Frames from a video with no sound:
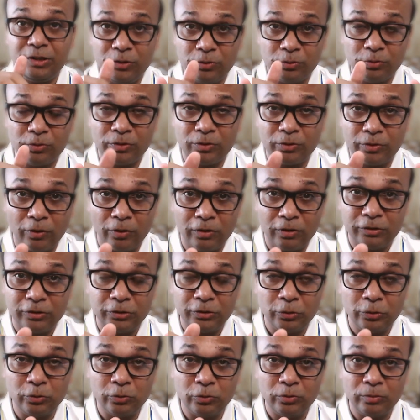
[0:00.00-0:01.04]
to crawl
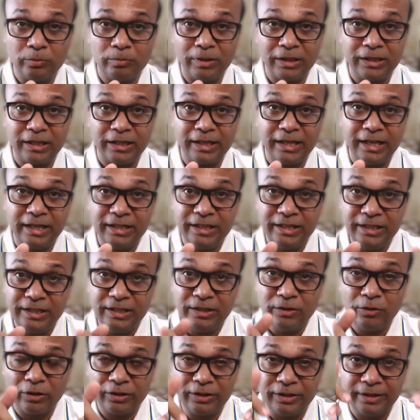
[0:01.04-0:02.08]
through, but again he
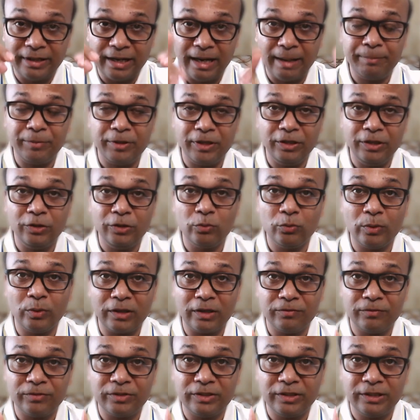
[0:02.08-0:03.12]
got trapped into one
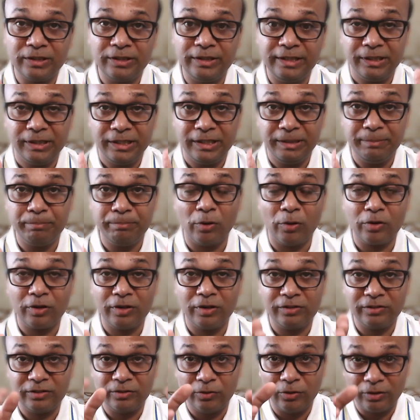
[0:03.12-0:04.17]
of the deep
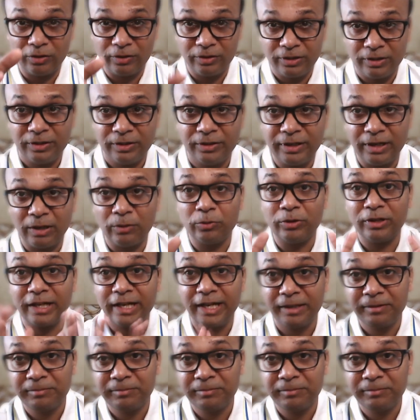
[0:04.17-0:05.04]
pockets and got drowned again.